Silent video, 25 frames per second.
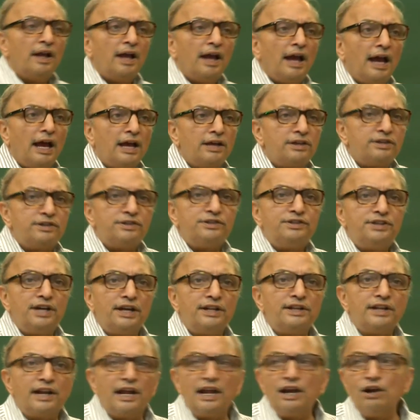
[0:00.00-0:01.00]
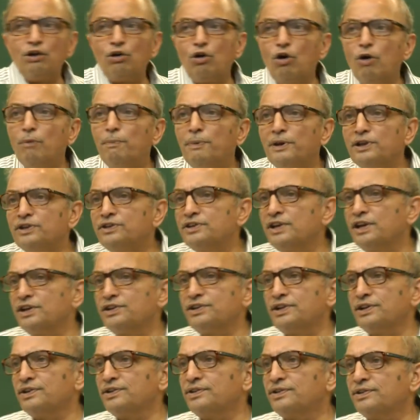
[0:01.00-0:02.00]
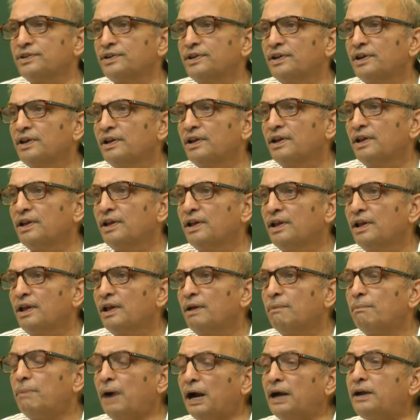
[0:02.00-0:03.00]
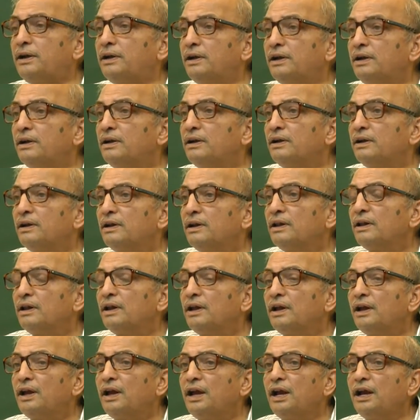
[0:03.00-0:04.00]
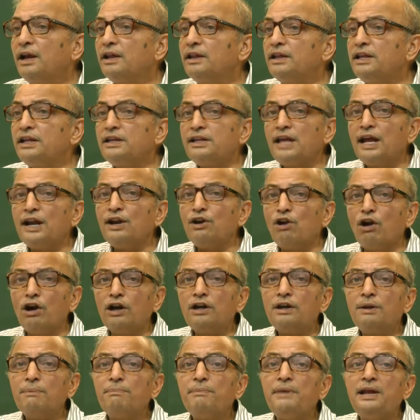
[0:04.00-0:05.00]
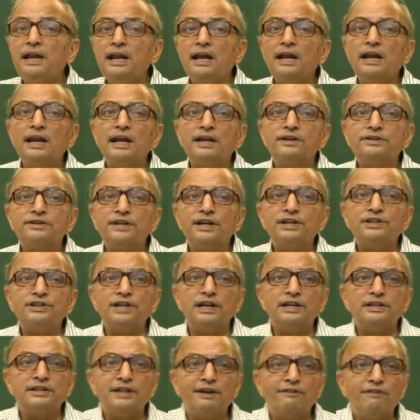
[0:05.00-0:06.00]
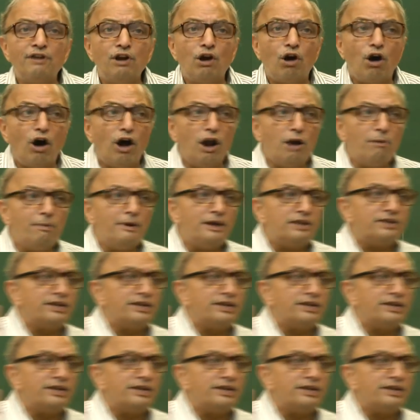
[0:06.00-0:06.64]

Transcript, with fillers: as general open sessions. But these are not meaningless sessions. They will all be